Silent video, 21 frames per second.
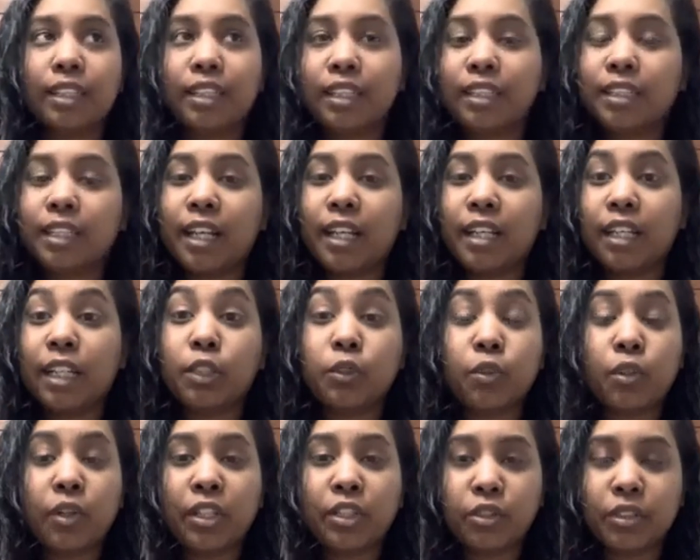it's
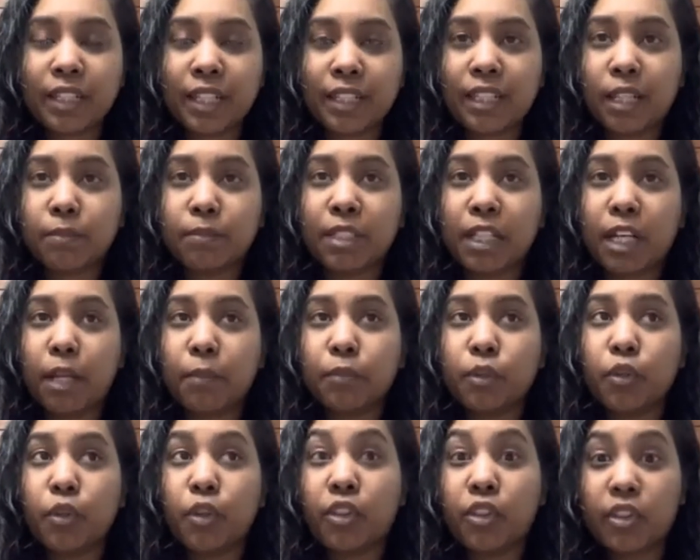going to take them time
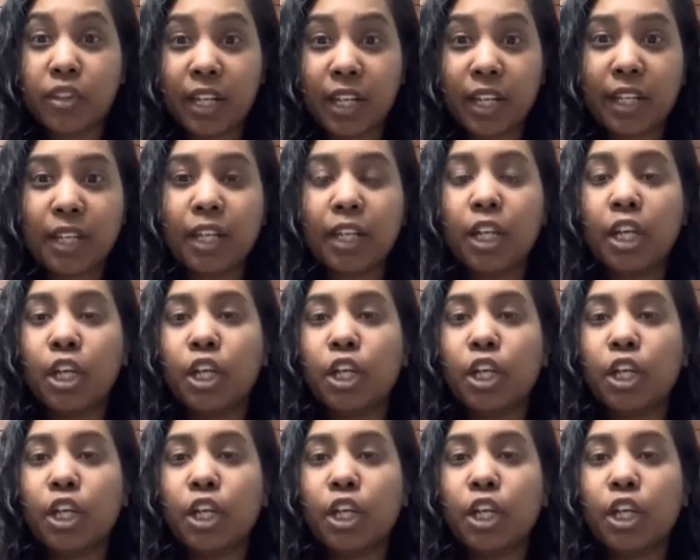to think,